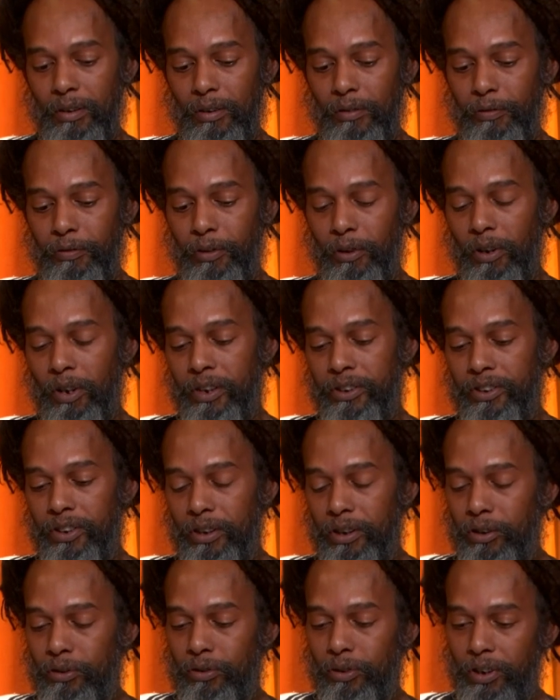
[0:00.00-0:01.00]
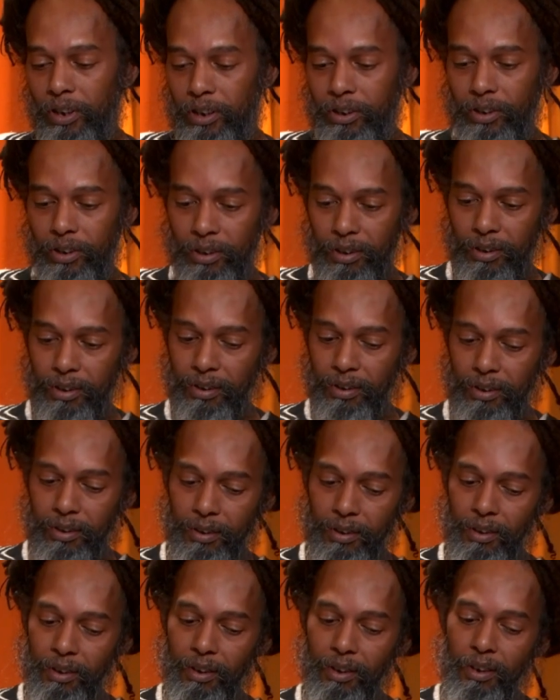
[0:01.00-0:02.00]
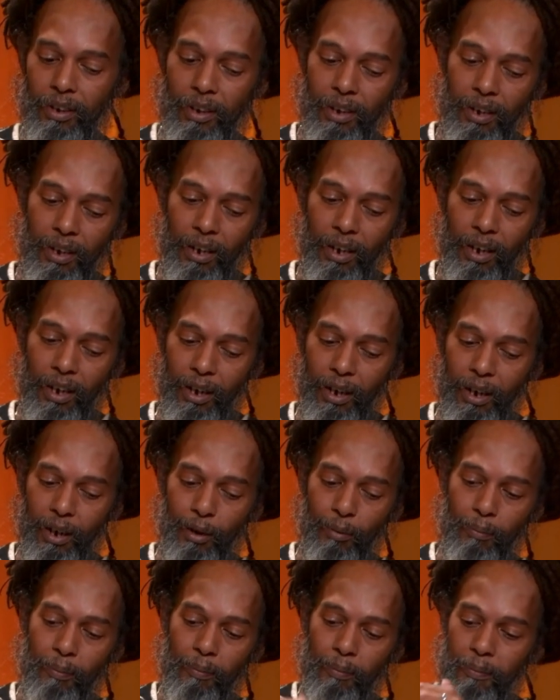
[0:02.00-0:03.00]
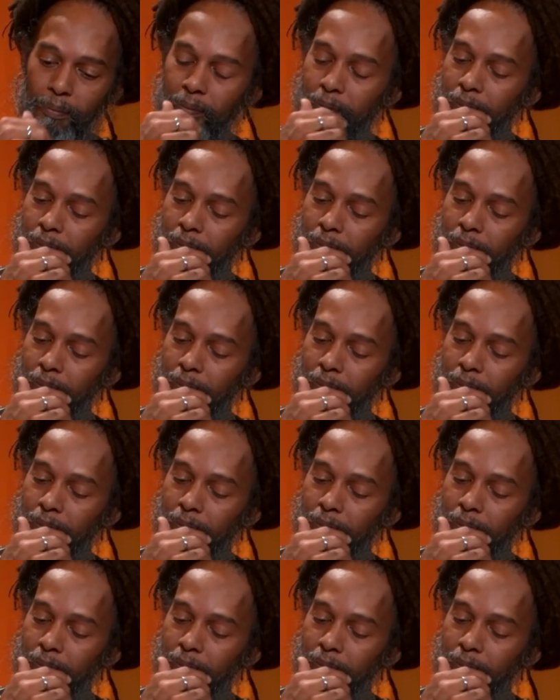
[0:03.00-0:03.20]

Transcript: for us in the traditions, um,